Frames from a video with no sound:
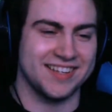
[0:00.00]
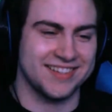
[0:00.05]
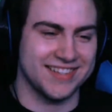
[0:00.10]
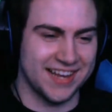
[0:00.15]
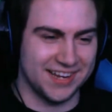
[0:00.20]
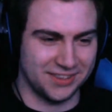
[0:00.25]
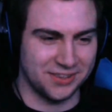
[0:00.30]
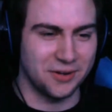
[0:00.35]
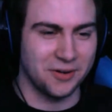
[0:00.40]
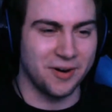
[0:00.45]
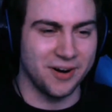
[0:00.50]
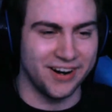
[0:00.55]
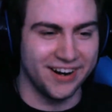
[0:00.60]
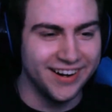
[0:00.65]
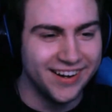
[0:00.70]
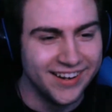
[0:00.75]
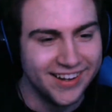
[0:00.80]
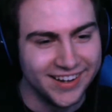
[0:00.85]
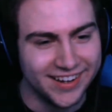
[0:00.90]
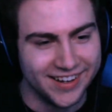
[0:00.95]
That's like
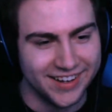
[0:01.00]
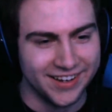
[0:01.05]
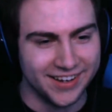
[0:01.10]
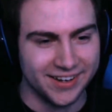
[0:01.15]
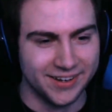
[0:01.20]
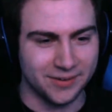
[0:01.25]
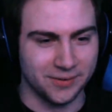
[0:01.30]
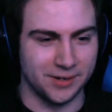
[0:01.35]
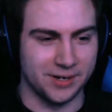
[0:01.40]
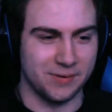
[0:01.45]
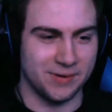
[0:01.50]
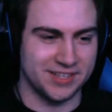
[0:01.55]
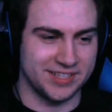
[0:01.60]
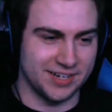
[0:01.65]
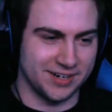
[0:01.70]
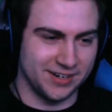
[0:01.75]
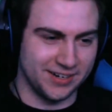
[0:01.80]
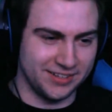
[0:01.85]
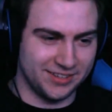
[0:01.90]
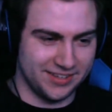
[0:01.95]
Thor when he
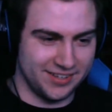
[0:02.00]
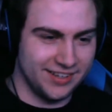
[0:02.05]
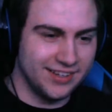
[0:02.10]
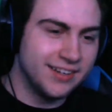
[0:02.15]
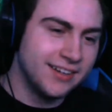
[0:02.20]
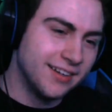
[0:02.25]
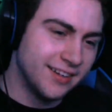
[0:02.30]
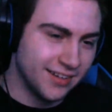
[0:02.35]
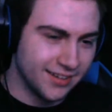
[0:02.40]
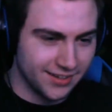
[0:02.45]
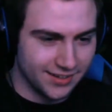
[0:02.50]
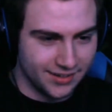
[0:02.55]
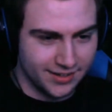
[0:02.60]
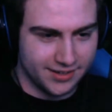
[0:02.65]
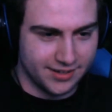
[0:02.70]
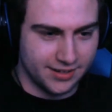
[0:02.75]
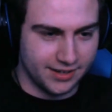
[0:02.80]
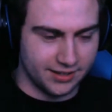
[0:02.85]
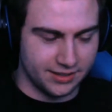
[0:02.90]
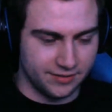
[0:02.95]
went to Earth.
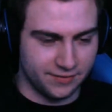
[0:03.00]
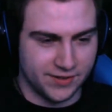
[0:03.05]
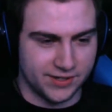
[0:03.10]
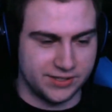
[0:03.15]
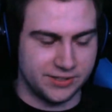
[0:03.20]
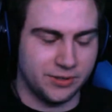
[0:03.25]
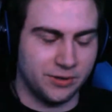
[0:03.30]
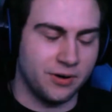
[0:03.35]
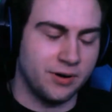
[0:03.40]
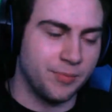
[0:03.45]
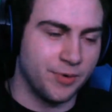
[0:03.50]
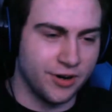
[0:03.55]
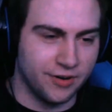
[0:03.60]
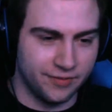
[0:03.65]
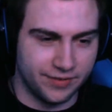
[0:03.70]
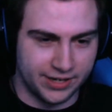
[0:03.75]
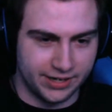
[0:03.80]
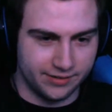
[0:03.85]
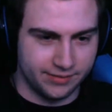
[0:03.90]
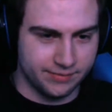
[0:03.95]
In the first Thor
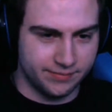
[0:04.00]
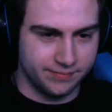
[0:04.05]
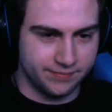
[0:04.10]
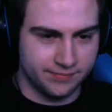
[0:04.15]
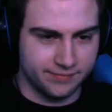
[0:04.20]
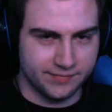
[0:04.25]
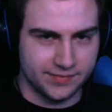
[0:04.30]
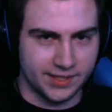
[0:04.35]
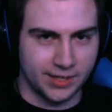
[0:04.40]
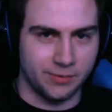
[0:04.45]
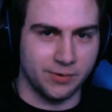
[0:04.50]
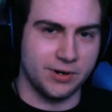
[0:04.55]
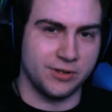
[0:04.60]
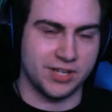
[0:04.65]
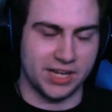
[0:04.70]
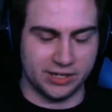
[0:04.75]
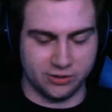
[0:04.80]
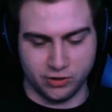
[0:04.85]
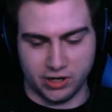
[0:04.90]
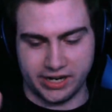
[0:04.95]
movie,
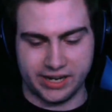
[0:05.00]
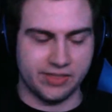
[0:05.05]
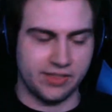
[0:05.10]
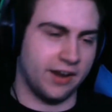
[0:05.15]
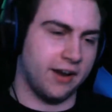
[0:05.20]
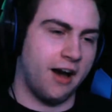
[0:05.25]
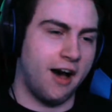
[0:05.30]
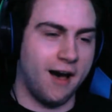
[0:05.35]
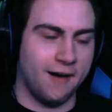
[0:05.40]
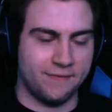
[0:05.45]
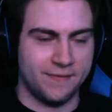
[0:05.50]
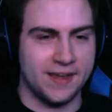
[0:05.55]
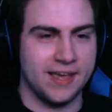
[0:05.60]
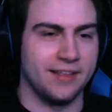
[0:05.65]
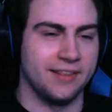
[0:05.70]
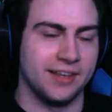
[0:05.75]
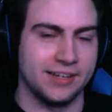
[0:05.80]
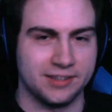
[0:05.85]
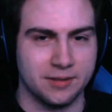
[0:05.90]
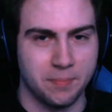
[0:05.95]
where he's like drinking the
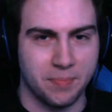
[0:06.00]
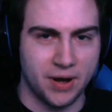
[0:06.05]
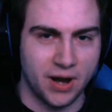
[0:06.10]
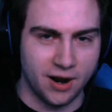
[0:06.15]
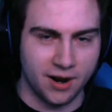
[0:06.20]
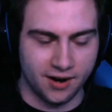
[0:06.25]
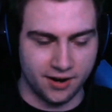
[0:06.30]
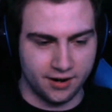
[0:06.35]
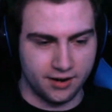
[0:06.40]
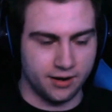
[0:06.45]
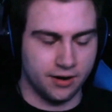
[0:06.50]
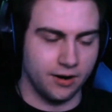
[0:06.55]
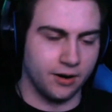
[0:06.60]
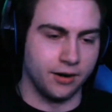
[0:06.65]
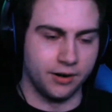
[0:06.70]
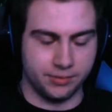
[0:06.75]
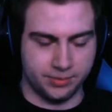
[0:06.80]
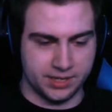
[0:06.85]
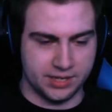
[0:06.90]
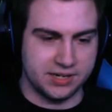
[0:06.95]
coffee at like the bar
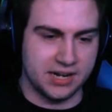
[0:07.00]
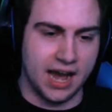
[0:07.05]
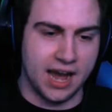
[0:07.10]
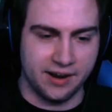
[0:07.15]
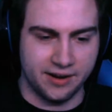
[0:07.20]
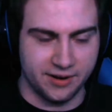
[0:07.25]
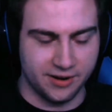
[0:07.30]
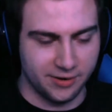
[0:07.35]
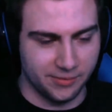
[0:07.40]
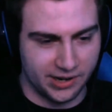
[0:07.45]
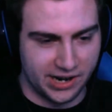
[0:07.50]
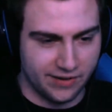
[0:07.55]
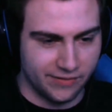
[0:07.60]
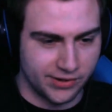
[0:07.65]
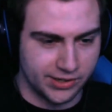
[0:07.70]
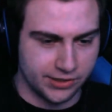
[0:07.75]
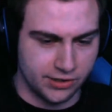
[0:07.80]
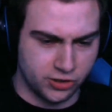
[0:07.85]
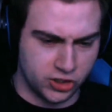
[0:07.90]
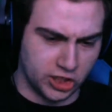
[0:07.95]
or the diner or
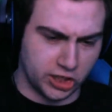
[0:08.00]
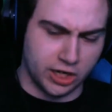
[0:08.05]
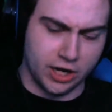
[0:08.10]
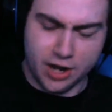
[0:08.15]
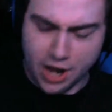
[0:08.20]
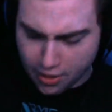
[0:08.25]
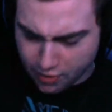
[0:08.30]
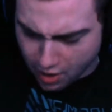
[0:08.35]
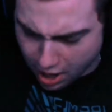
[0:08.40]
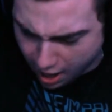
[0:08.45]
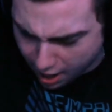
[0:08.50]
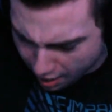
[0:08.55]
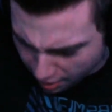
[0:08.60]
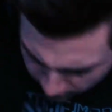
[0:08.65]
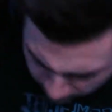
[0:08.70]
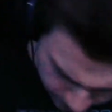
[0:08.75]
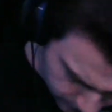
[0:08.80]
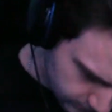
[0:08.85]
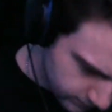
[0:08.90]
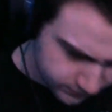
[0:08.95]
whatever, and there's like
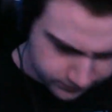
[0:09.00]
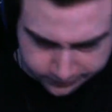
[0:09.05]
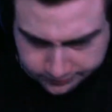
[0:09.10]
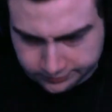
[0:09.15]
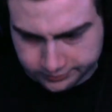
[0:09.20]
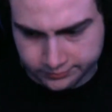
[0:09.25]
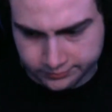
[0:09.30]
another!